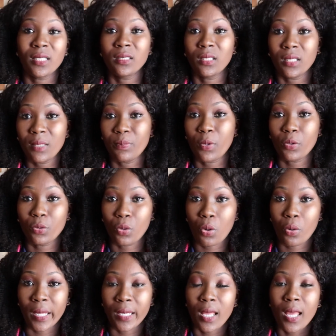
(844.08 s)
and to keep on
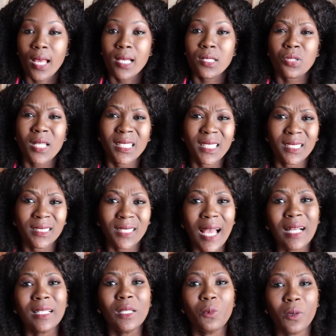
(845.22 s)
going. So that's
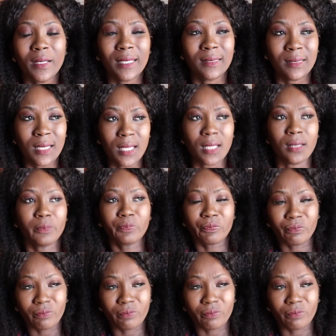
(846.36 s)
exactly what I did.